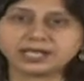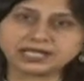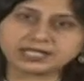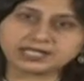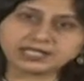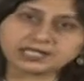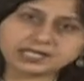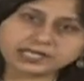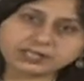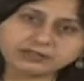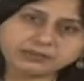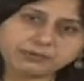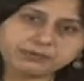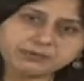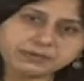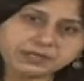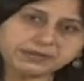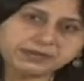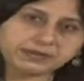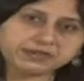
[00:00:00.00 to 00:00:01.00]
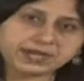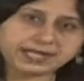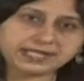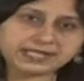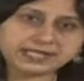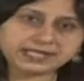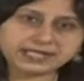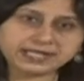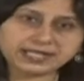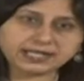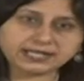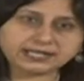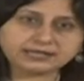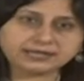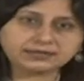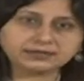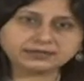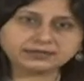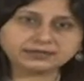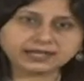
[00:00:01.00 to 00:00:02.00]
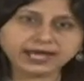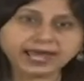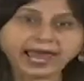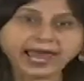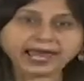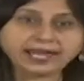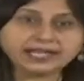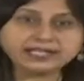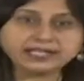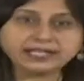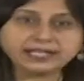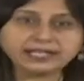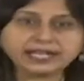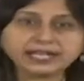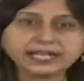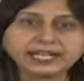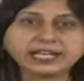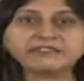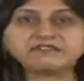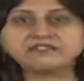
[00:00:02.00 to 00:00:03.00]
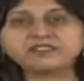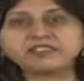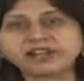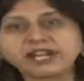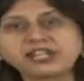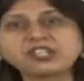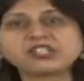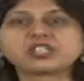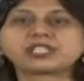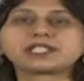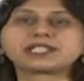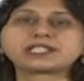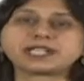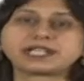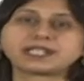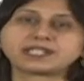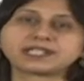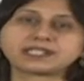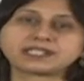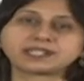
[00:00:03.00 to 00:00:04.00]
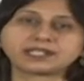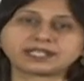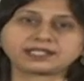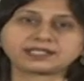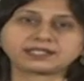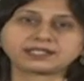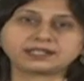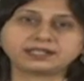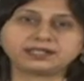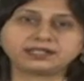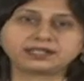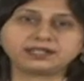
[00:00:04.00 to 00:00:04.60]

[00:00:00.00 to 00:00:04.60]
descriptive statistics and inferential statistics.